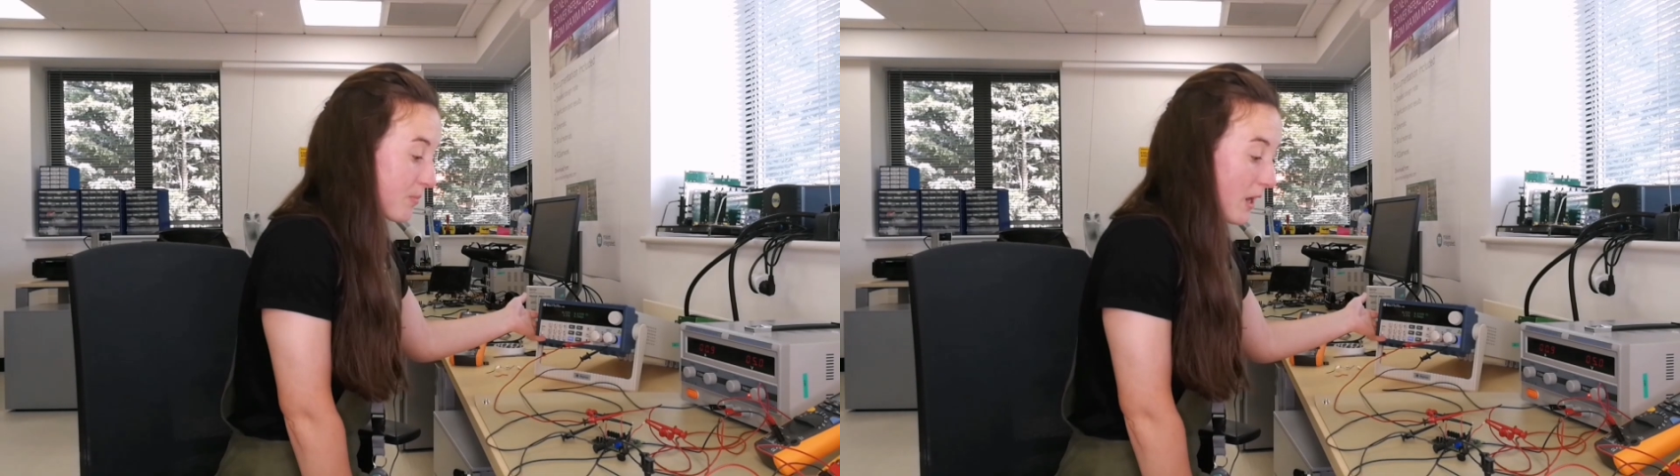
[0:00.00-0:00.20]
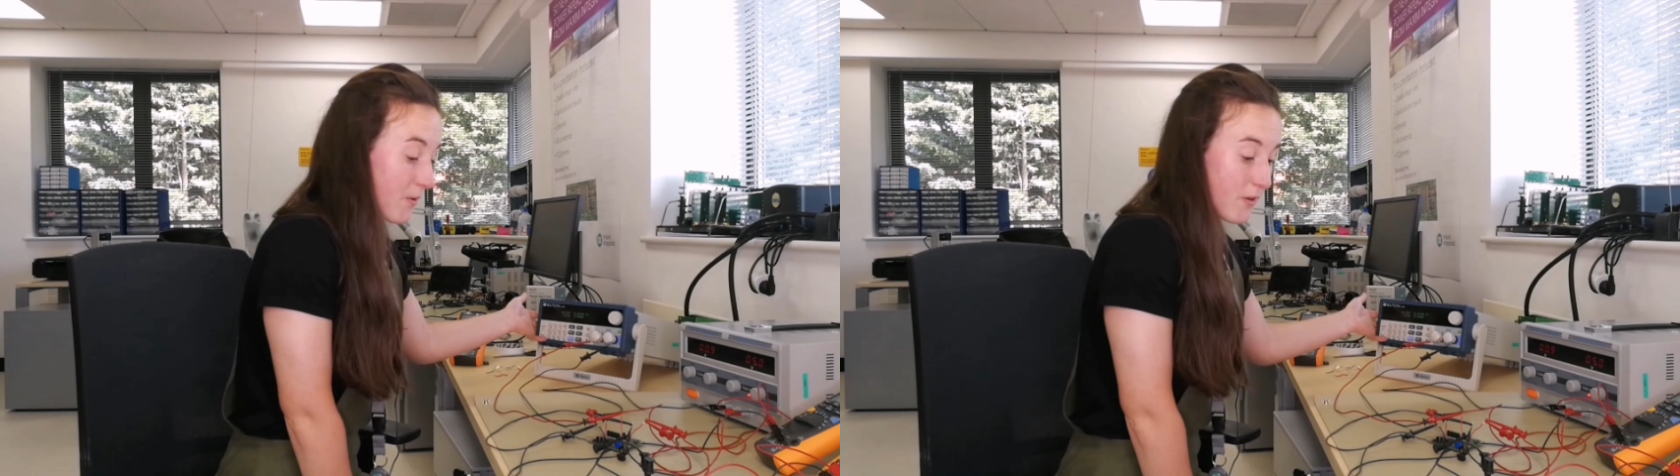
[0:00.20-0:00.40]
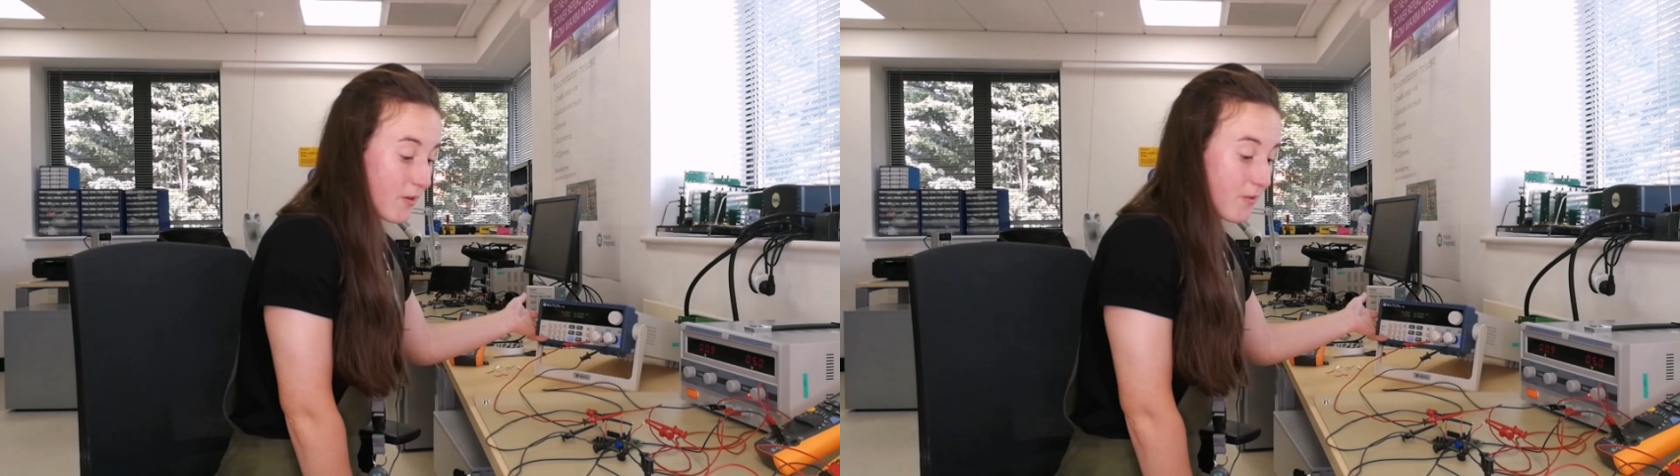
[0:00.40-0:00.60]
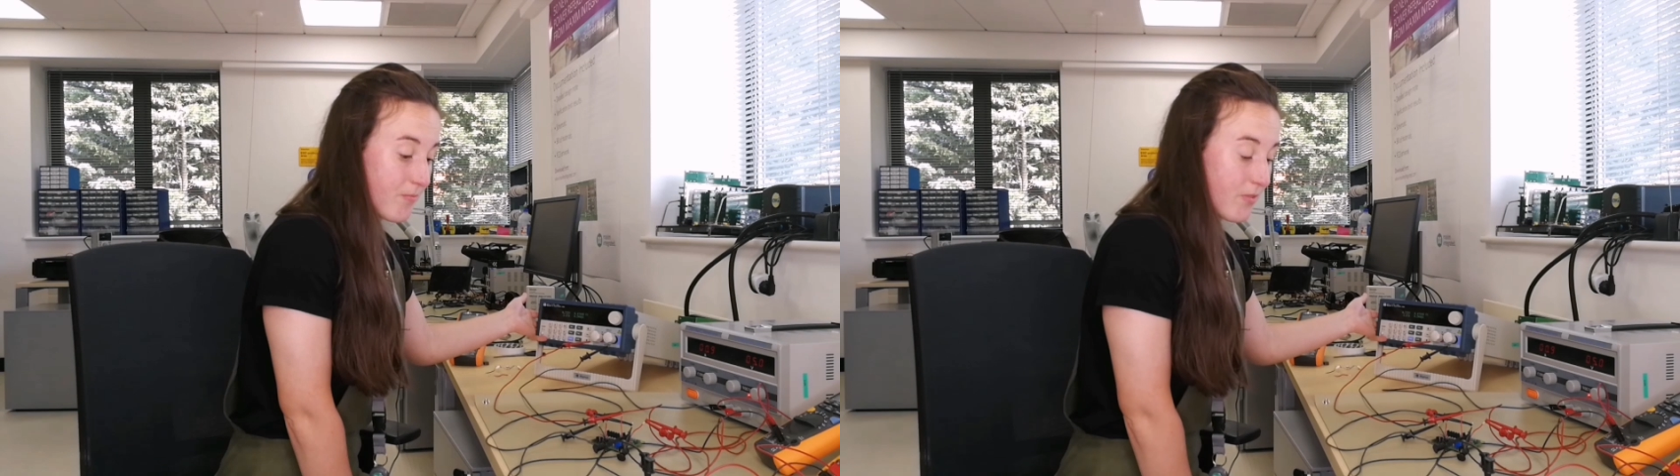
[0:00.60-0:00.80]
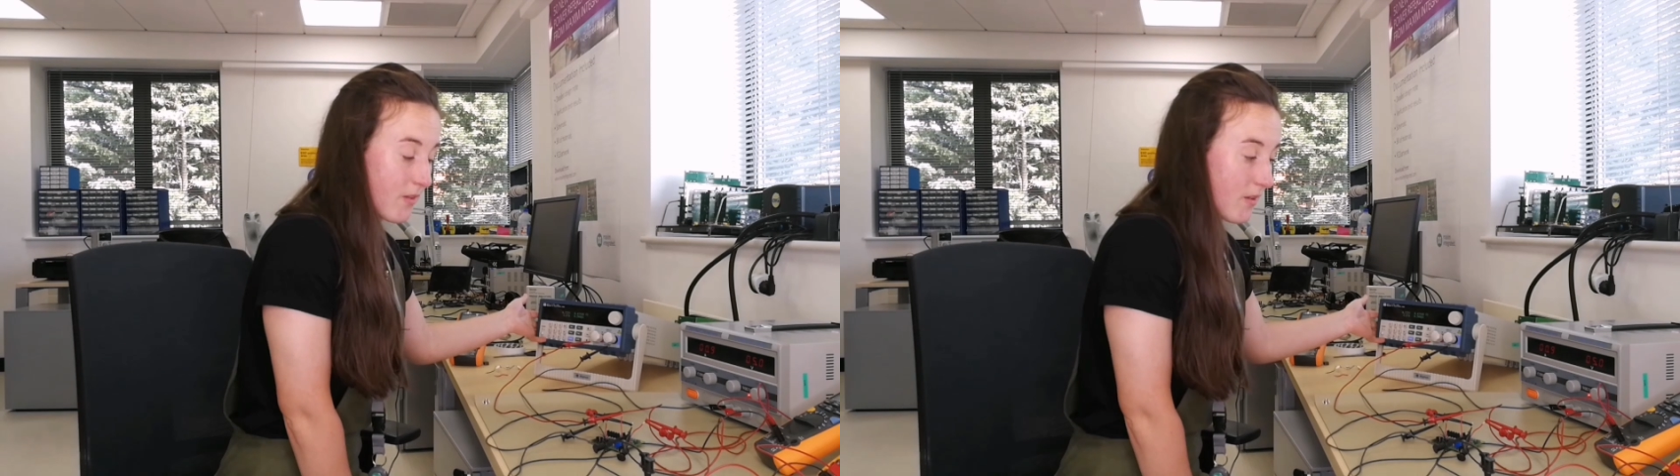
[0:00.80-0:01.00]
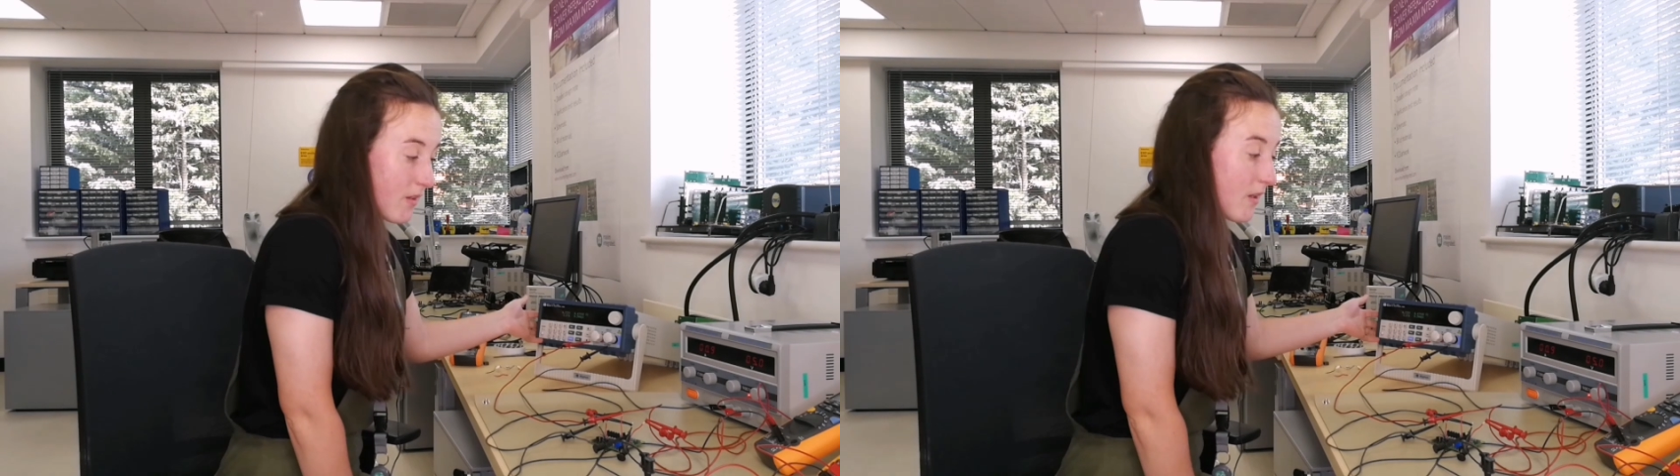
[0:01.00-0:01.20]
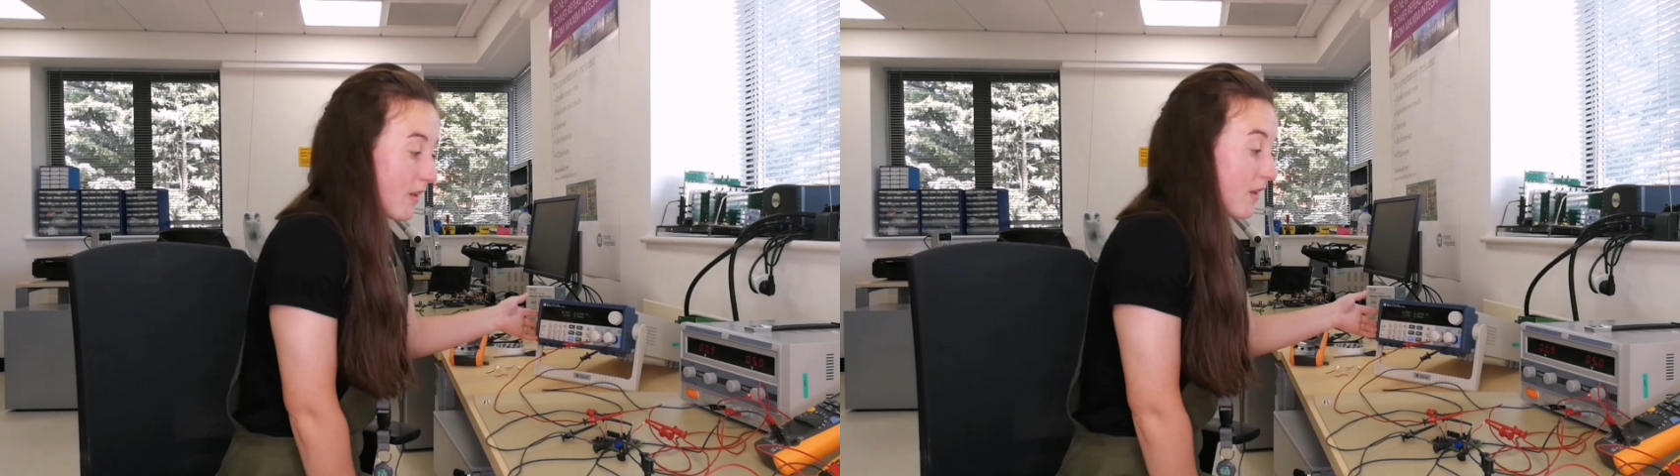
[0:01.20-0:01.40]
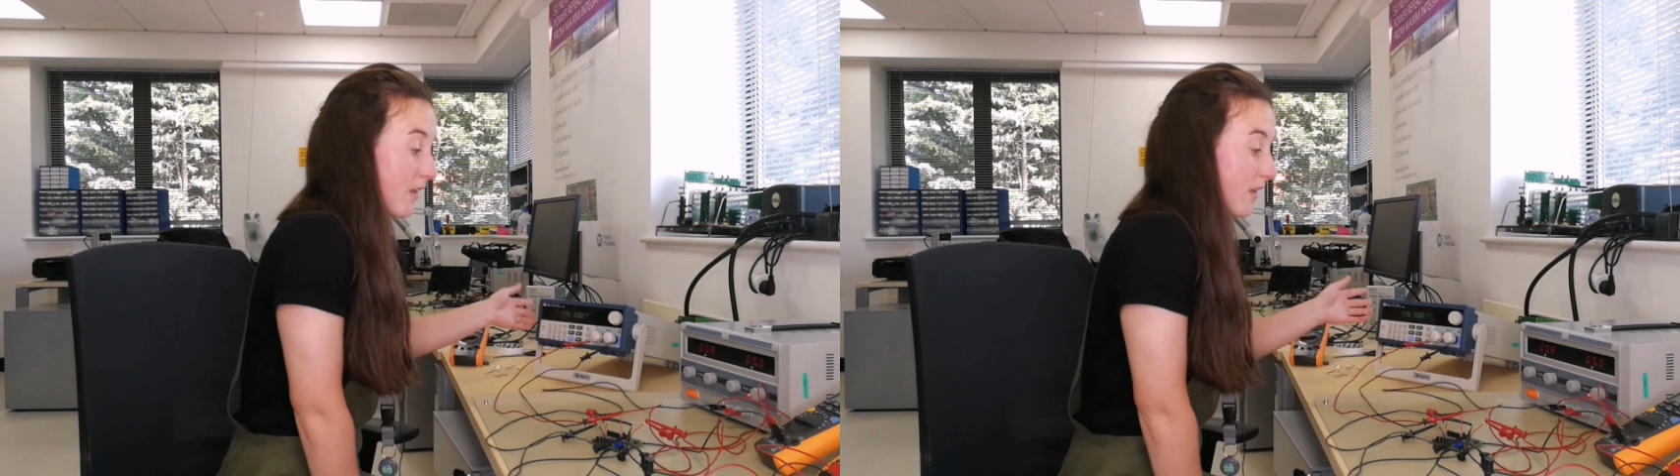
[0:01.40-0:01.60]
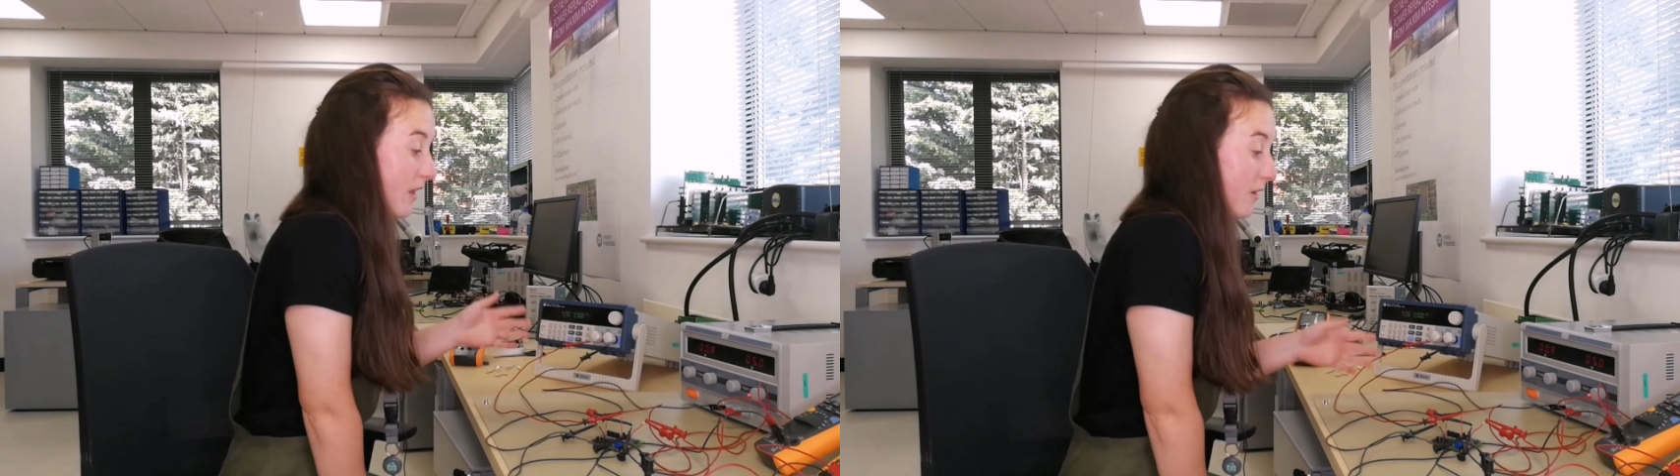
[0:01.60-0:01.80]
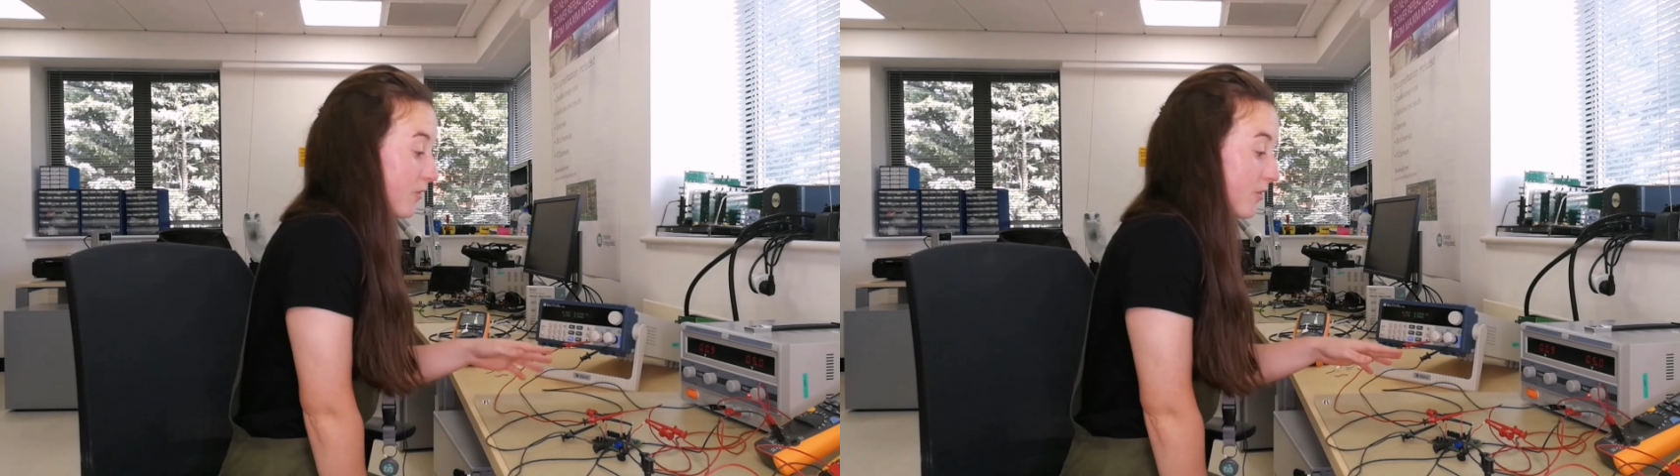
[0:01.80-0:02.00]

power. Now